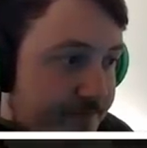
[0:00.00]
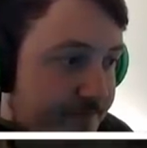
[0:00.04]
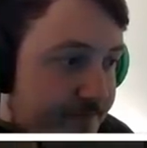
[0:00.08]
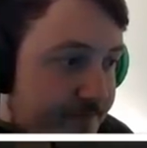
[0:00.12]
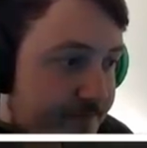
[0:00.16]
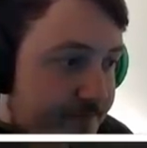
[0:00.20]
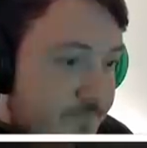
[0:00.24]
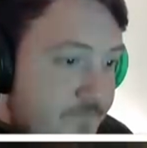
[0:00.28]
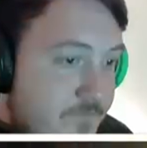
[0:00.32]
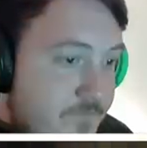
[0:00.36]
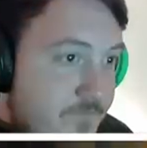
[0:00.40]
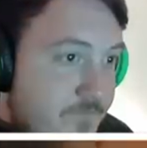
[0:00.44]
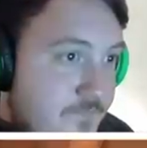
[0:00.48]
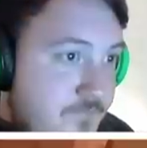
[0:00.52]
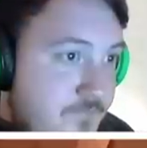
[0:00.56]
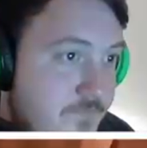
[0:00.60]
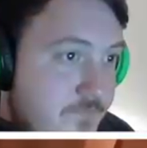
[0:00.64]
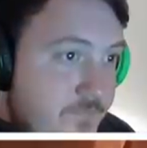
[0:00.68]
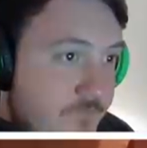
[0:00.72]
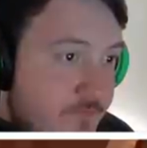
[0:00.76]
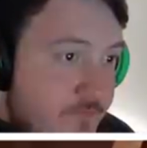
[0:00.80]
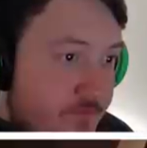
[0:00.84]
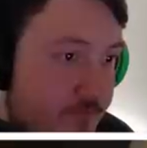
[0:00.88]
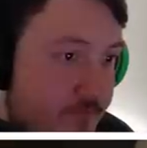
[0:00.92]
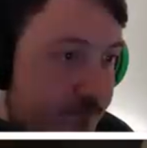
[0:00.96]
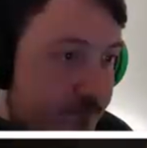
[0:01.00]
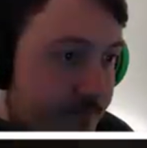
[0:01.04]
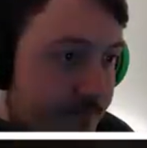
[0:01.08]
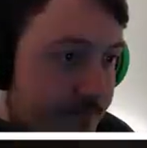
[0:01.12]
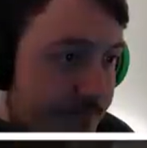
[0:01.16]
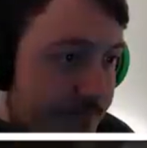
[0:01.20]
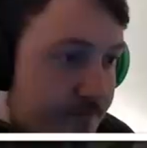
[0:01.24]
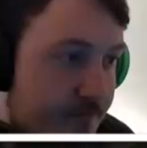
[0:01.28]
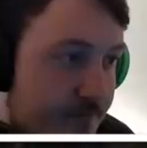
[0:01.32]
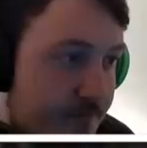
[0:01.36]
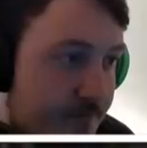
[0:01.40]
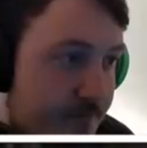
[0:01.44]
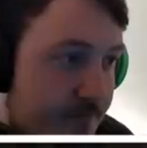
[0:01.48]
a monkey.
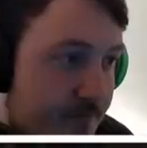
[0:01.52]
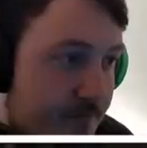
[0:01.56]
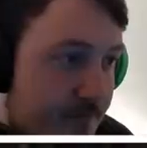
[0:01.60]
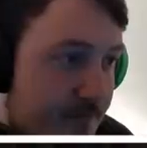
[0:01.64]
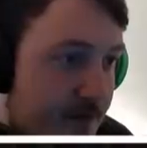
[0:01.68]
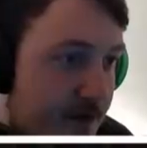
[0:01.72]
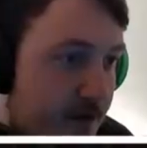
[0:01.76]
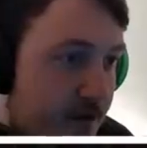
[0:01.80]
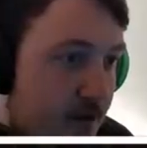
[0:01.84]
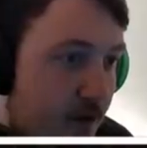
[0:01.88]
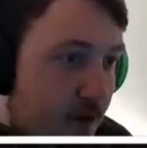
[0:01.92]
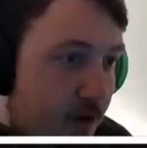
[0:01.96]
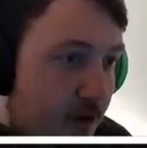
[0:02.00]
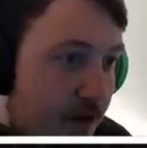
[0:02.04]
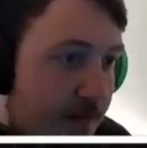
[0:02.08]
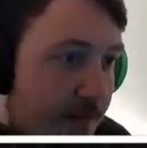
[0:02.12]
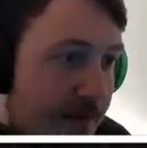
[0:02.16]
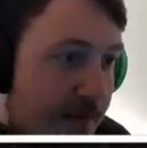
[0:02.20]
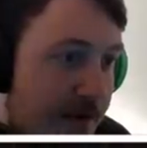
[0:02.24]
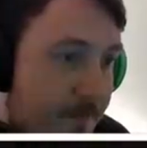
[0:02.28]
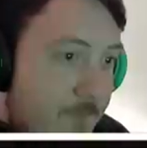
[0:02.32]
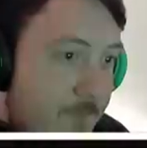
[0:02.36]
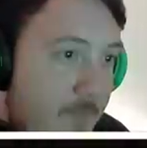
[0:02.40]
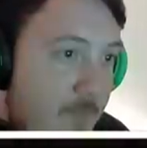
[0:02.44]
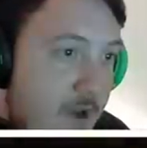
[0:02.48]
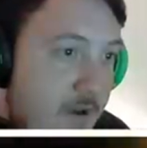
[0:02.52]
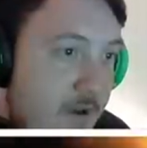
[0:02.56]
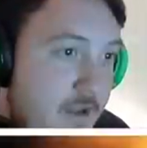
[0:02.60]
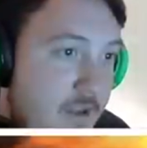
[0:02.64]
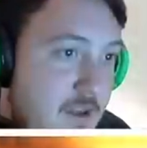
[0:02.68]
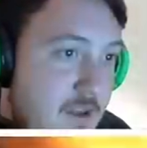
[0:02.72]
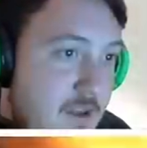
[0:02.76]
You calling me a monkey?